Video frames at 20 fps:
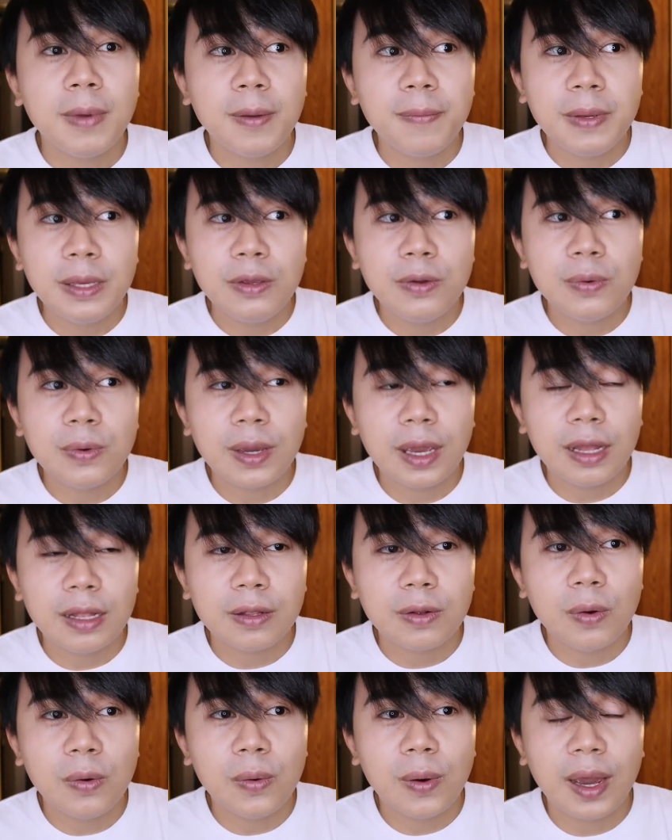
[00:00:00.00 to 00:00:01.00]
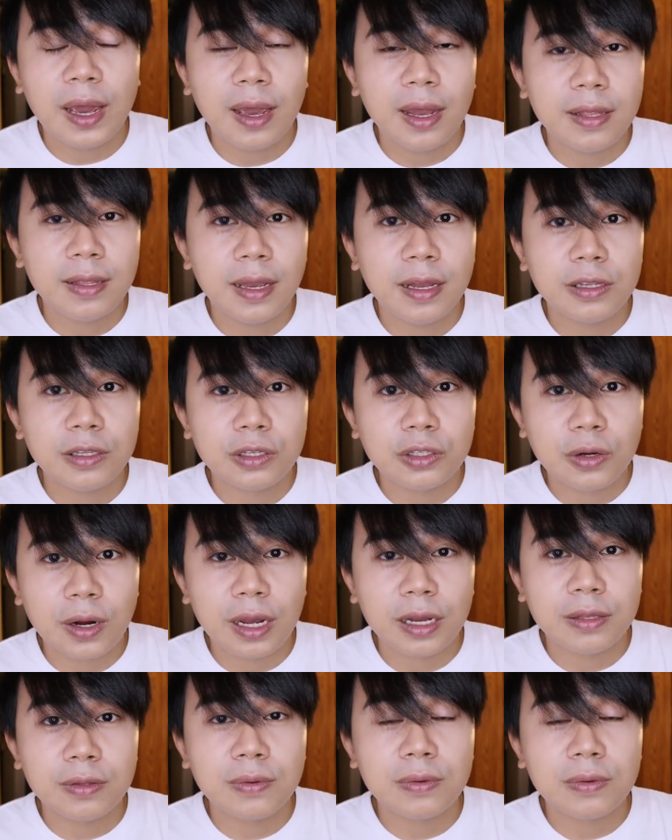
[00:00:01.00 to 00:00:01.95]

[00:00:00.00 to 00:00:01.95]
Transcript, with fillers: maybe you can go ahead and try